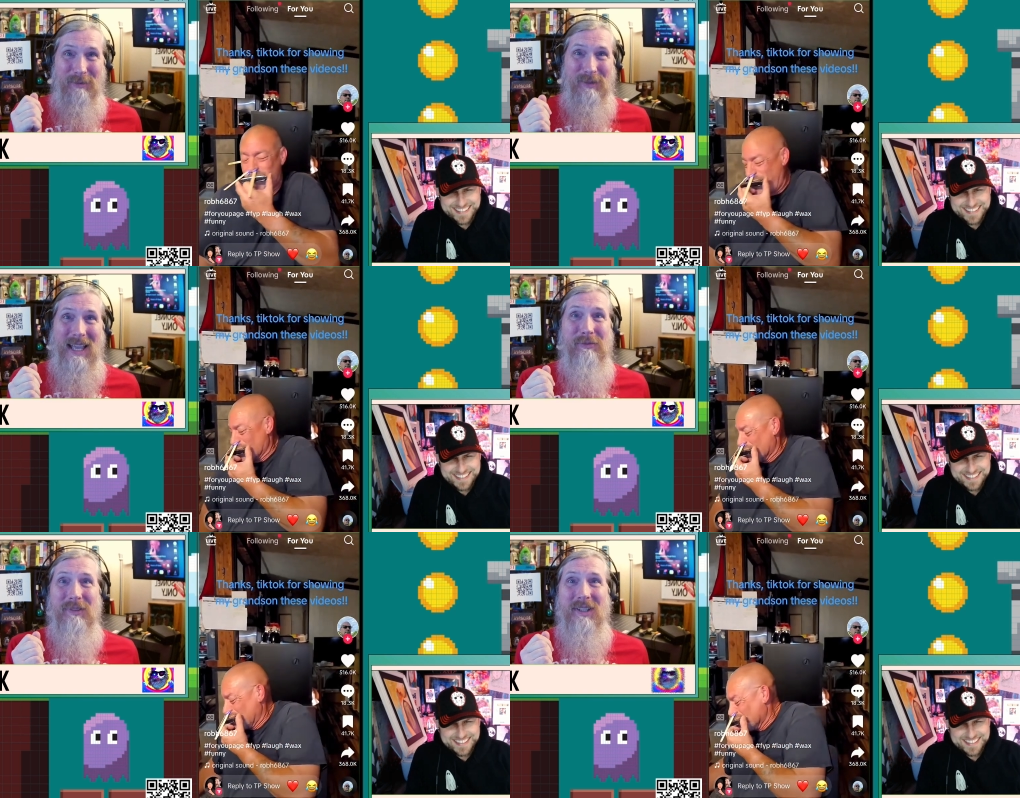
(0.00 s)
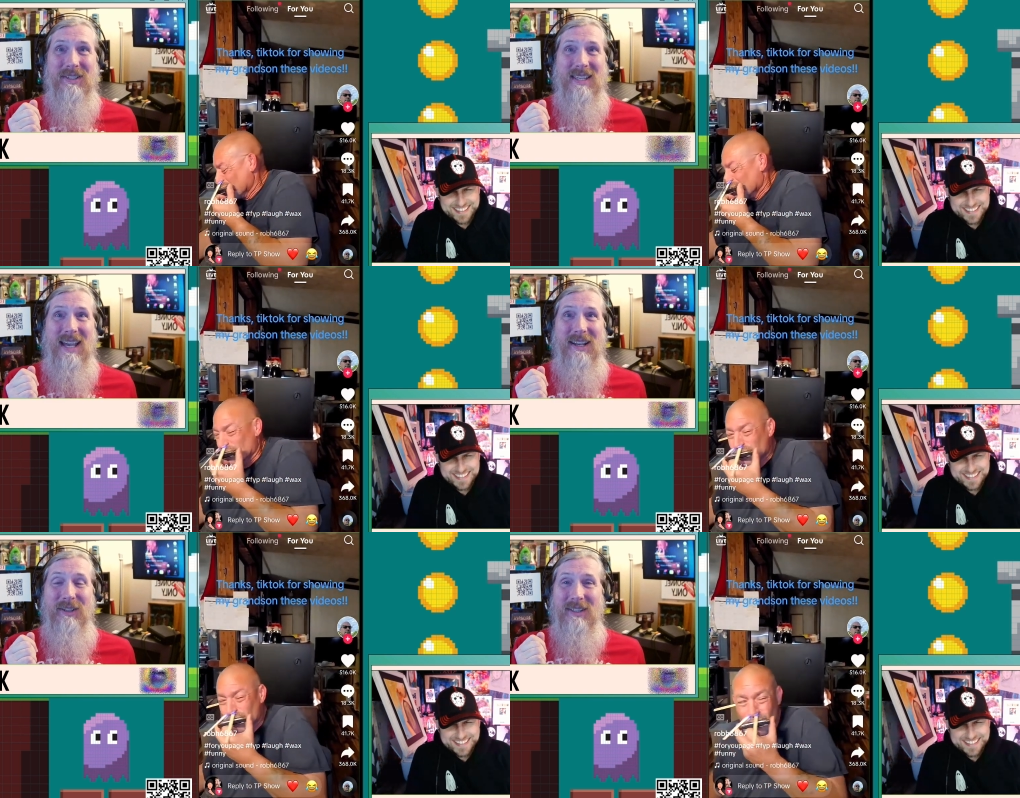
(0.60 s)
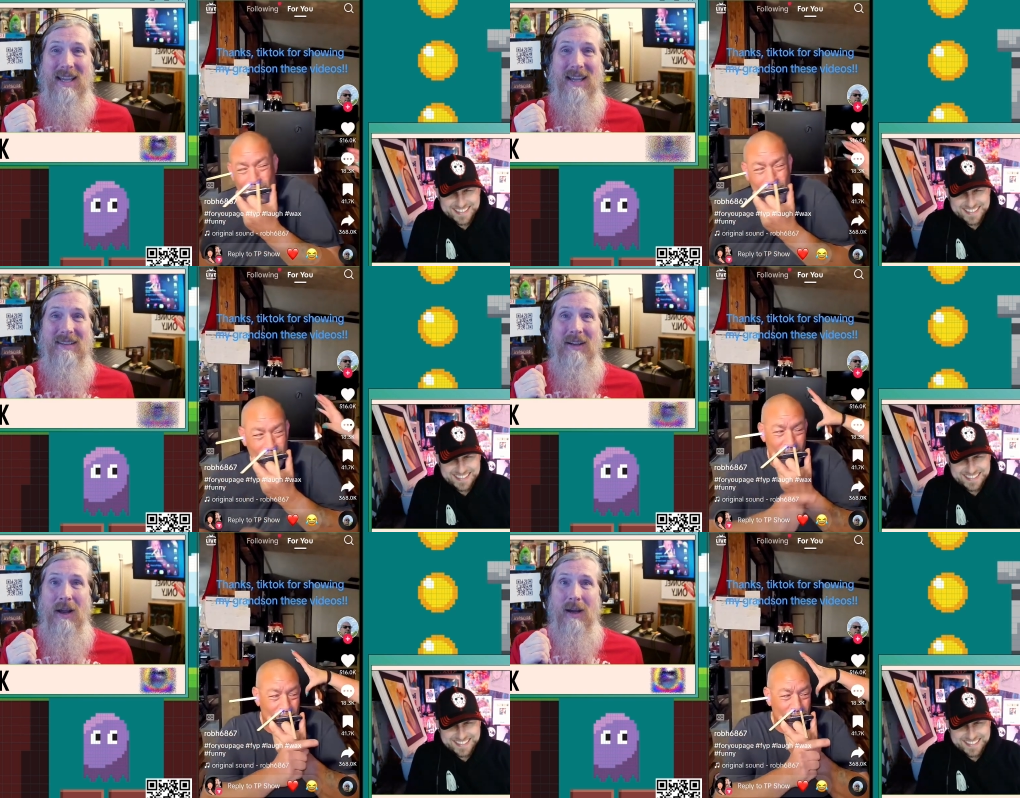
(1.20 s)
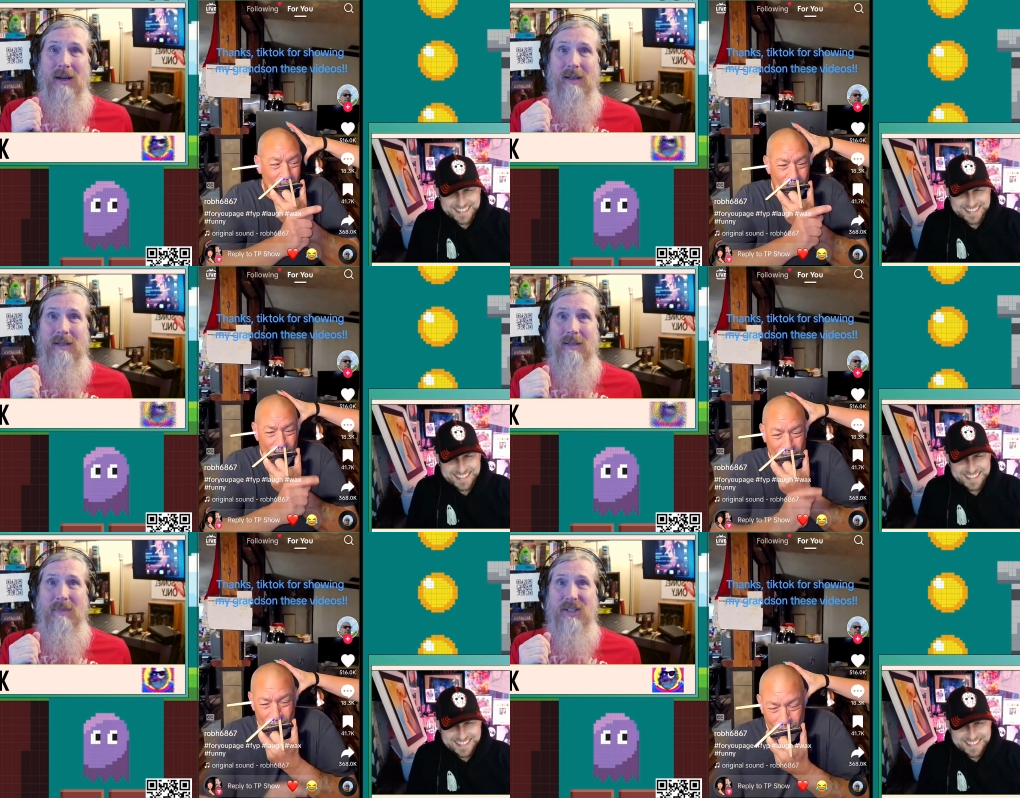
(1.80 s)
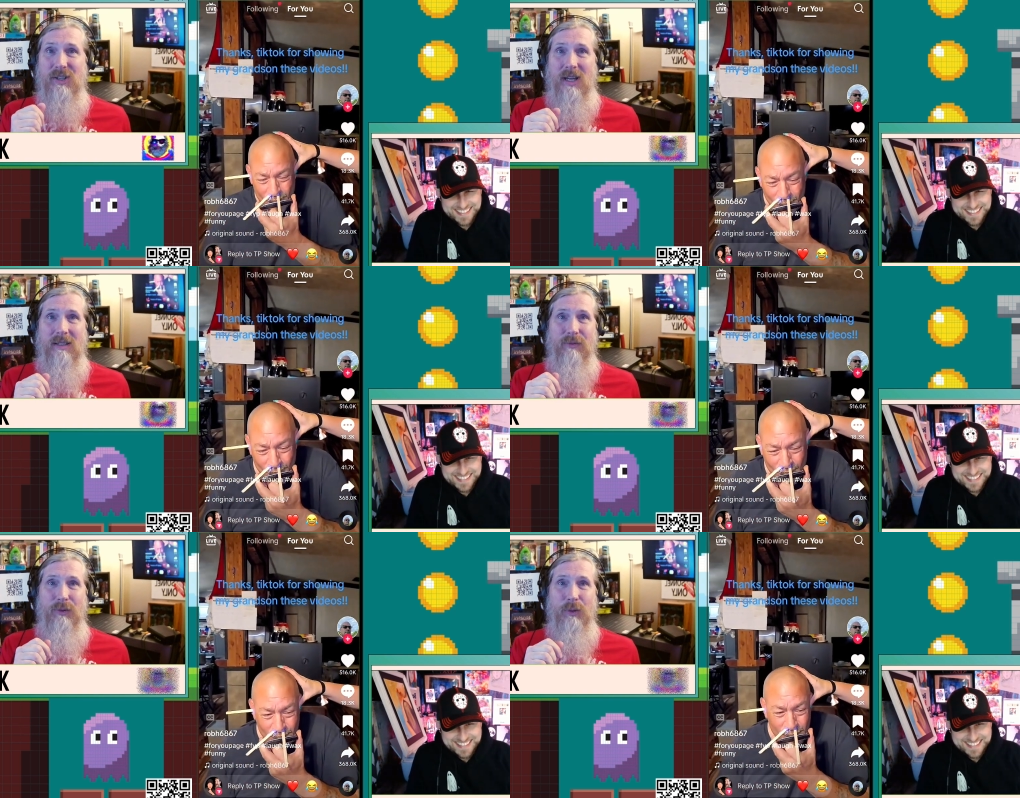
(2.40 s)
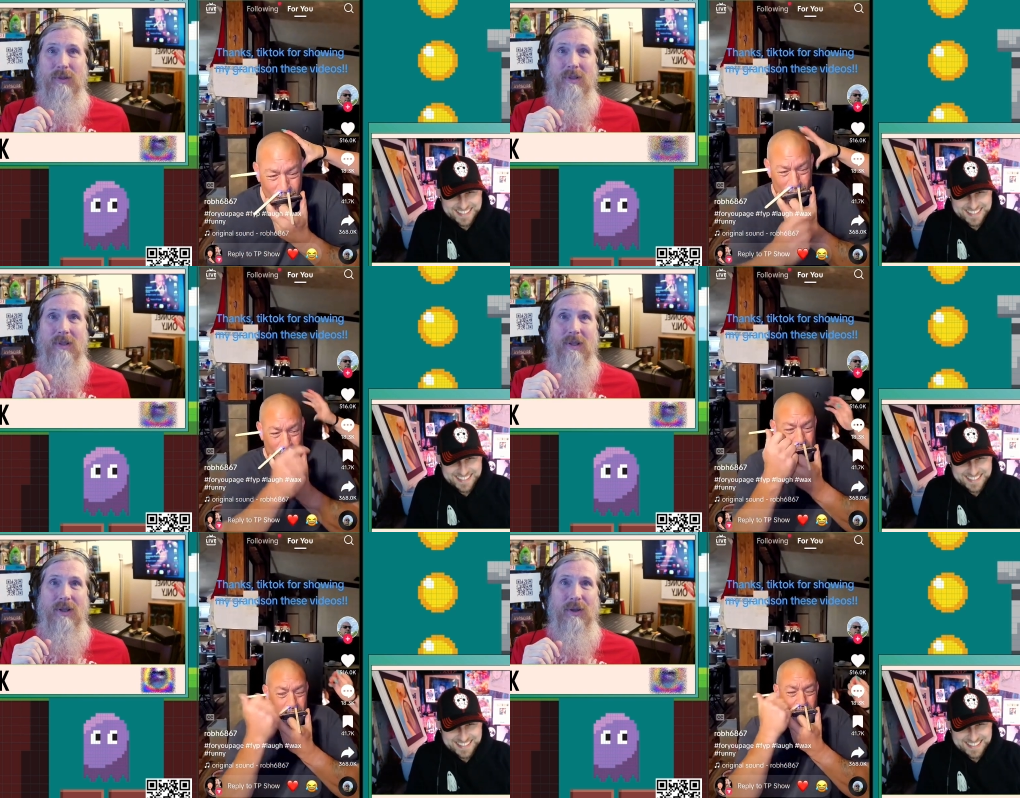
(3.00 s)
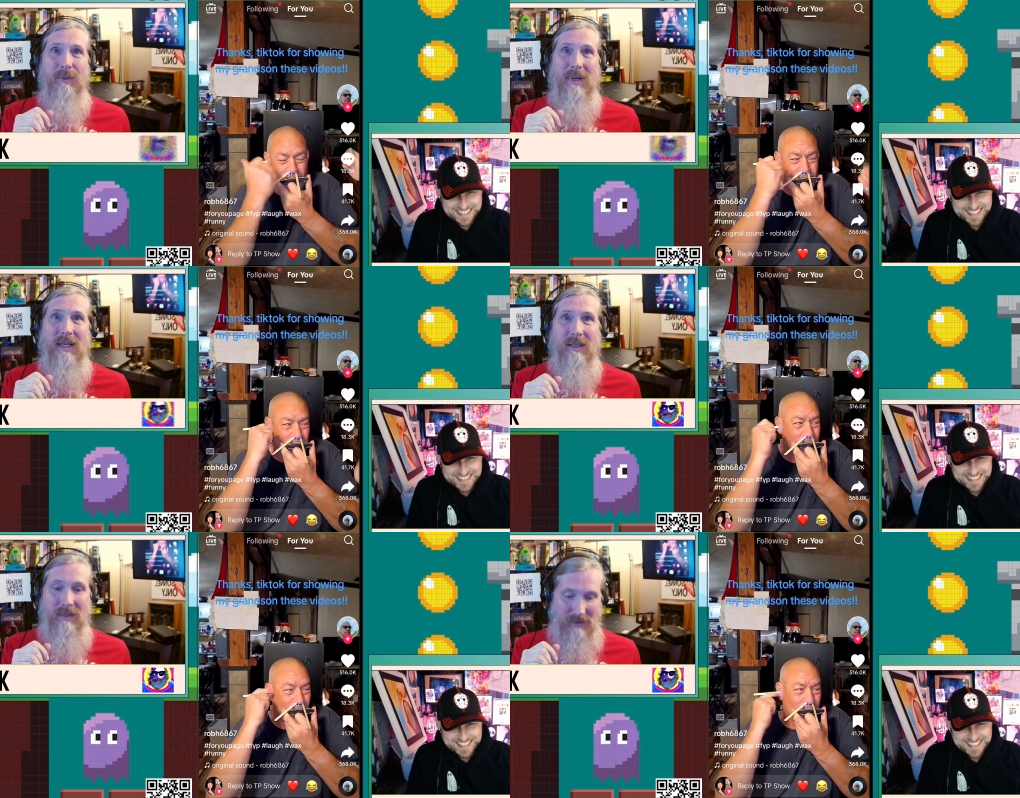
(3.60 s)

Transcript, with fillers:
Speaker 1: I'm laughing because that, that, oh, my Schadenfreude. Oh, my.